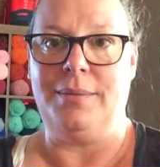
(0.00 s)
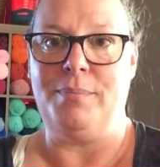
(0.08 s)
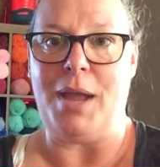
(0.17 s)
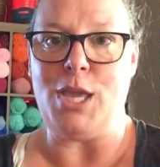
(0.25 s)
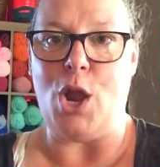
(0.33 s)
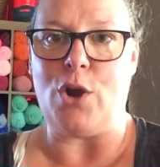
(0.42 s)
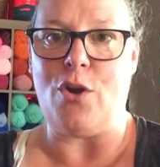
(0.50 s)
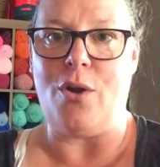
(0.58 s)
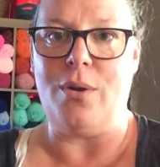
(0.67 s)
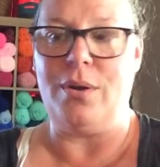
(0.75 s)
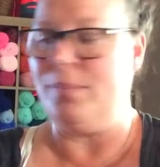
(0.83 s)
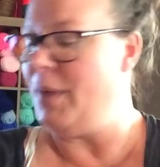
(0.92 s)
My yarn,
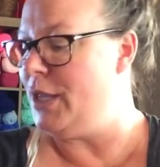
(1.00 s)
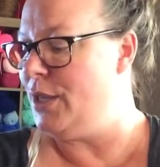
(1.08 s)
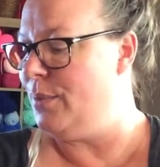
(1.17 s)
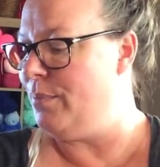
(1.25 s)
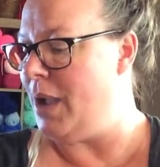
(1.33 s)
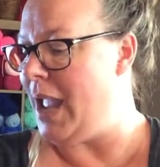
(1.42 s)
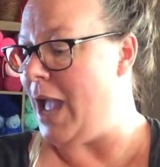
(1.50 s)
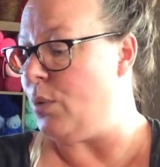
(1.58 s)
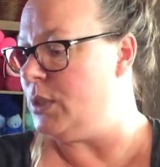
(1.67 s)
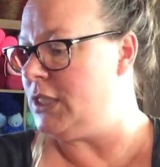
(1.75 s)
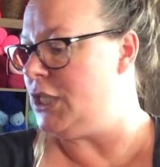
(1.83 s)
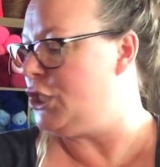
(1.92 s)
my
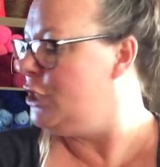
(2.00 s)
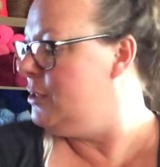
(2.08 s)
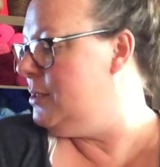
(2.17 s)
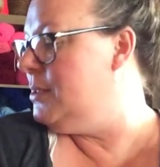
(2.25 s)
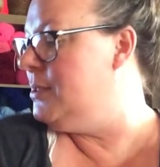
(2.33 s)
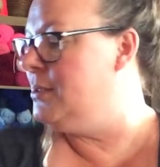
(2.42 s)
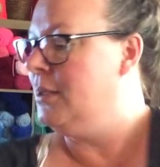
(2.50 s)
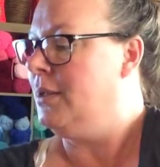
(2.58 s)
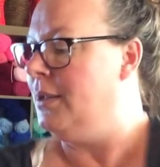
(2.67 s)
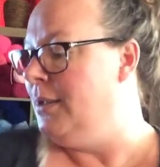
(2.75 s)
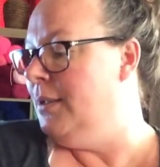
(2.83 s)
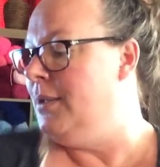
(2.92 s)
acquisitions,
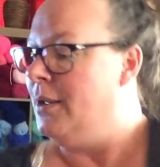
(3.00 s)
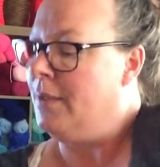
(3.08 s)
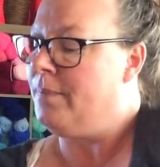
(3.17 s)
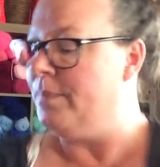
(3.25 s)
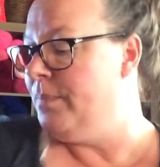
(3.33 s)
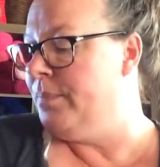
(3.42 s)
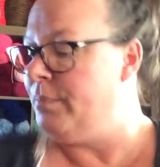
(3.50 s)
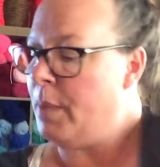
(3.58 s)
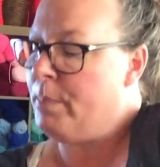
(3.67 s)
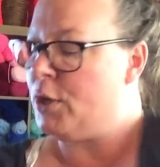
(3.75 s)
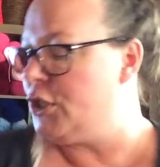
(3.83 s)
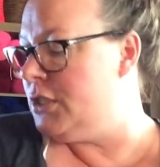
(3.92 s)
my
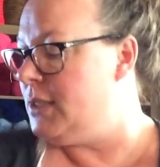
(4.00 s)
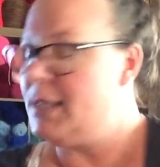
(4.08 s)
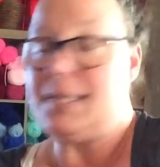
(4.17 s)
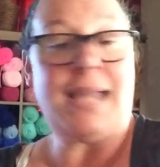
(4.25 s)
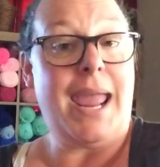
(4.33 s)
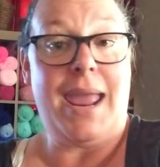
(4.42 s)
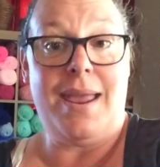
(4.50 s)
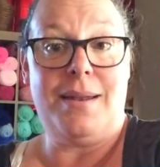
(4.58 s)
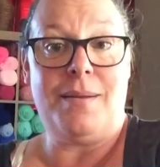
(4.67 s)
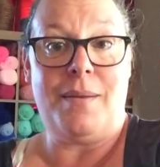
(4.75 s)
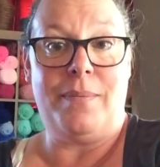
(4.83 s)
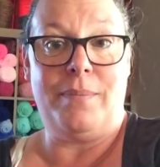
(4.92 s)
purchases,
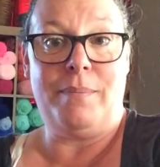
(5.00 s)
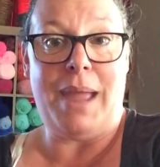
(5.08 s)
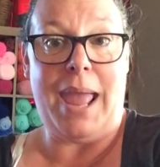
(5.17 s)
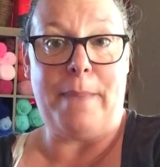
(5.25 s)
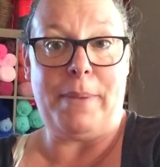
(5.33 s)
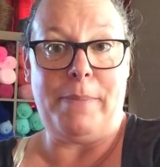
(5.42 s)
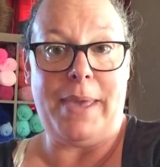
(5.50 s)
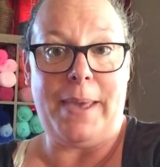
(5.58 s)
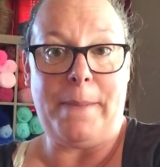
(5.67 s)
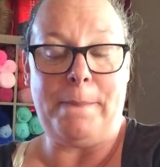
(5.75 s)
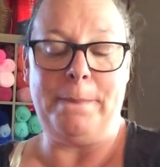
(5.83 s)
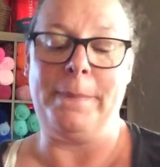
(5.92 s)
and my happy
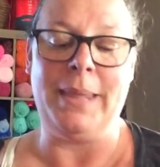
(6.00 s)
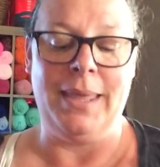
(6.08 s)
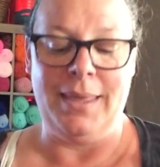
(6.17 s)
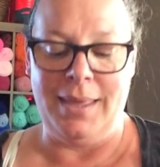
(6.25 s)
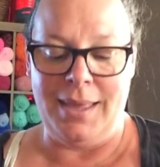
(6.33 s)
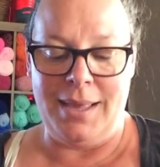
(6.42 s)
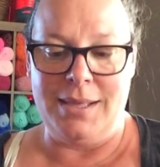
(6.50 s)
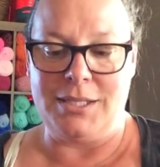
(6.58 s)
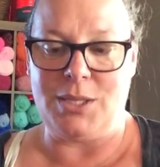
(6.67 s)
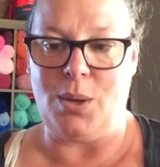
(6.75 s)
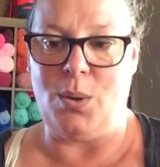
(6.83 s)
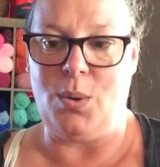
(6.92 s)
mail.
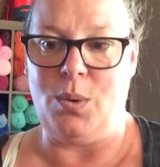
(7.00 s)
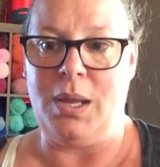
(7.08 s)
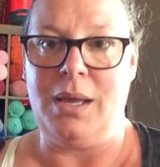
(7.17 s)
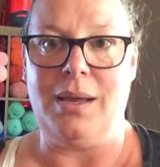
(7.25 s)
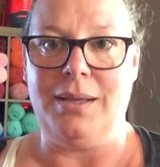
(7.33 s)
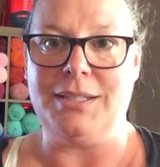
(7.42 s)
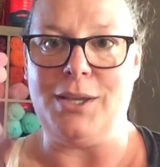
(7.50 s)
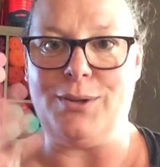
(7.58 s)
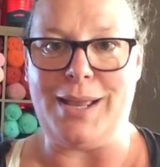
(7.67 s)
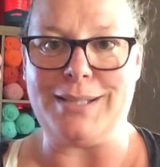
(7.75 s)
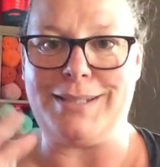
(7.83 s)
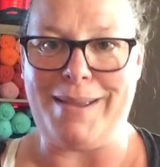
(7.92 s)
So until
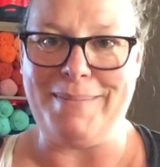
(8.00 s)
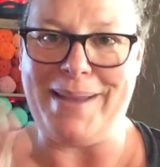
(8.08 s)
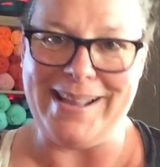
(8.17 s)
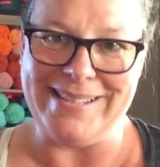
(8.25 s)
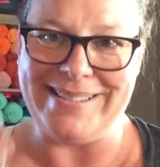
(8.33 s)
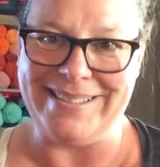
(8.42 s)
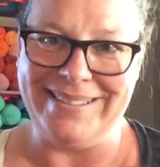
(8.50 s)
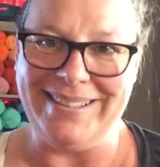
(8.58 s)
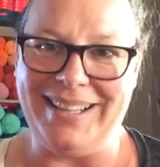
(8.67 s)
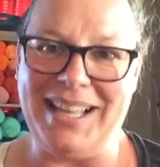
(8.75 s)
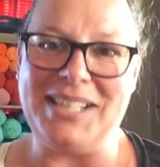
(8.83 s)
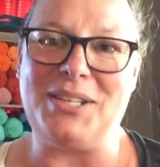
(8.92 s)
next time, guys,
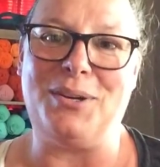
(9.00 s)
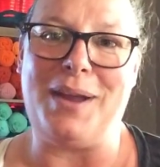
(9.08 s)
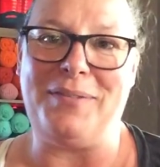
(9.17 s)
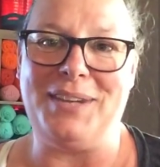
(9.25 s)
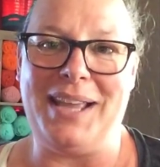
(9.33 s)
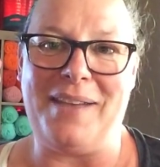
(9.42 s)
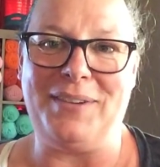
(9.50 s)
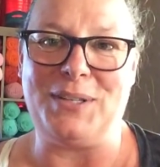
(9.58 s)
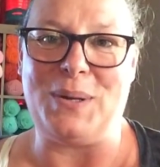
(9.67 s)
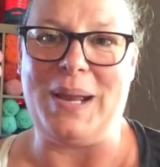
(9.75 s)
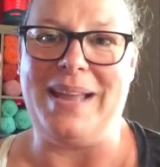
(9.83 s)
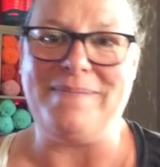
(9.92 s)
Alaska Crafty Gal
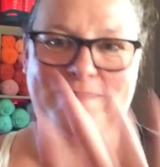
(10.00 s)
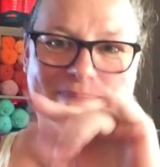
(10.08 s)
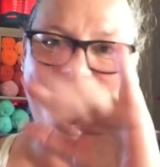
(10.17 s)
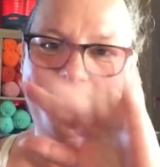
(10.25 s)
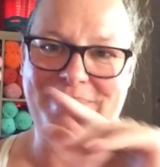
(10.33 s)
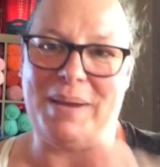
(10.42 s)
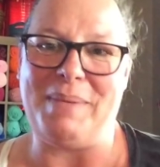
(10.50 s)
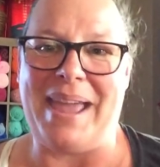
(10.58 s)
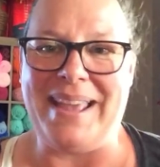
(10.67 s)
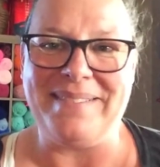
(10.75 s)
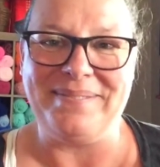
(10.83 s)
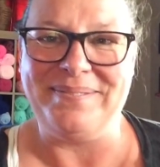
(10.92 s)
Victoria.
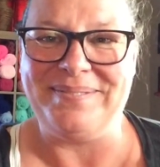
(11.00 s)
Bye-bye.